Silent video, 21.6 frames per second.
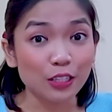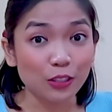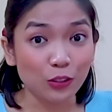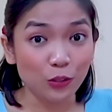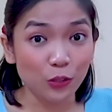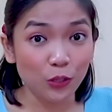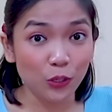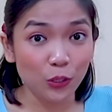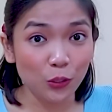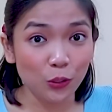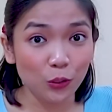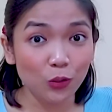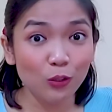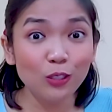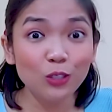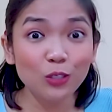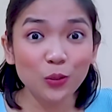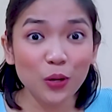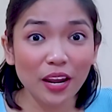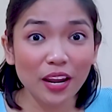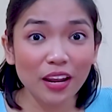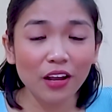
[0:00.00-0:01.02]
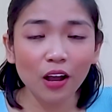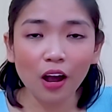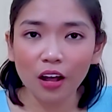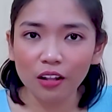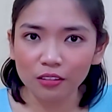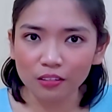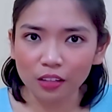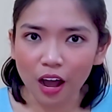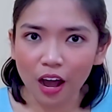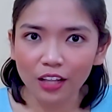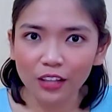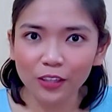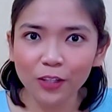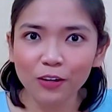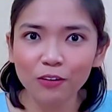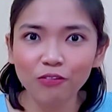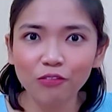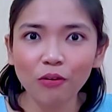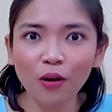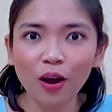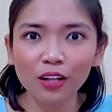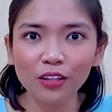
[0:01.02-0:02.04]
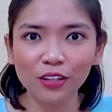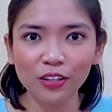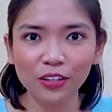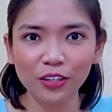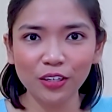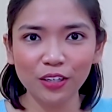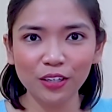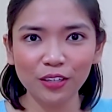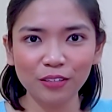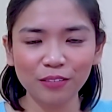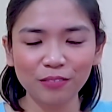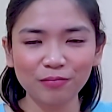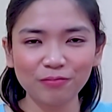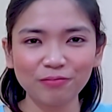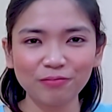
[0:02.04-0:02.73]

Do you drink a lot of water?